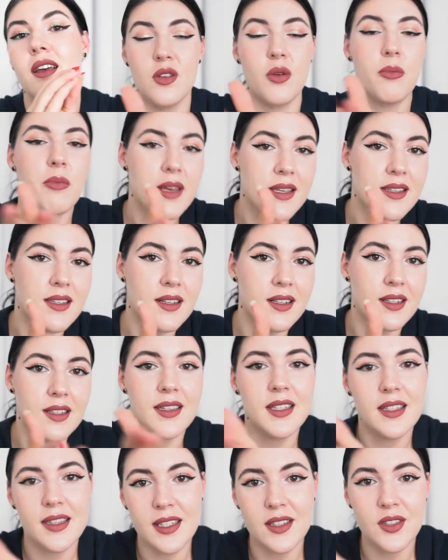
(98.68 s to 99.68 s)
So basically
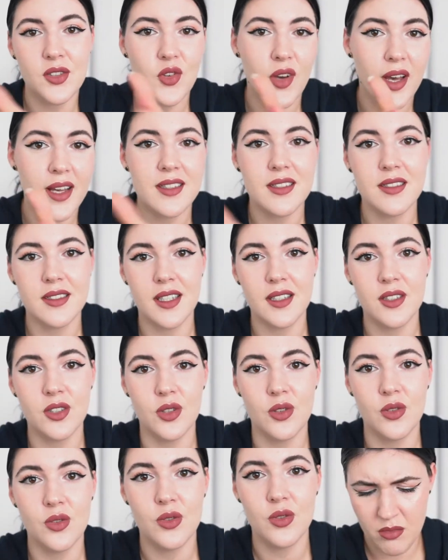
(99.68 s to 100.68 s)
the tattoo has a
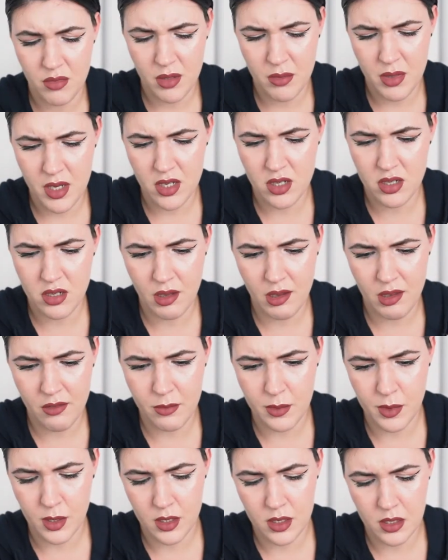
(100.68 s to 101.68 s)
tattoo. Maybe I should give
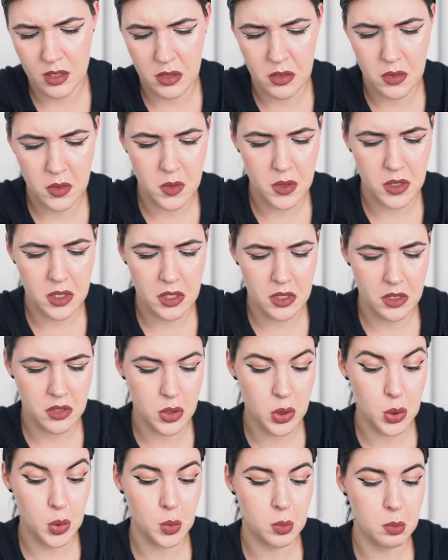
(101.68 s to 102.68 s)
my tattoo a
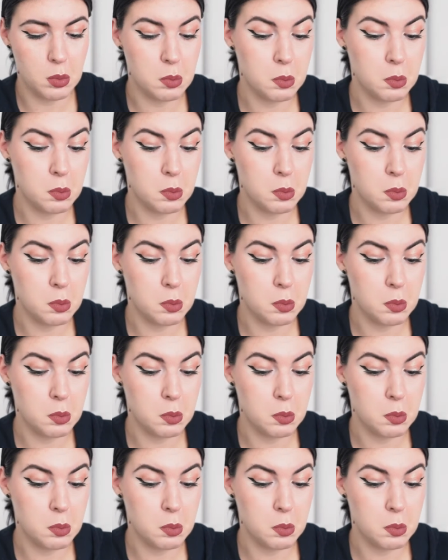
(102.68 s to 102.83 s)
tattoo.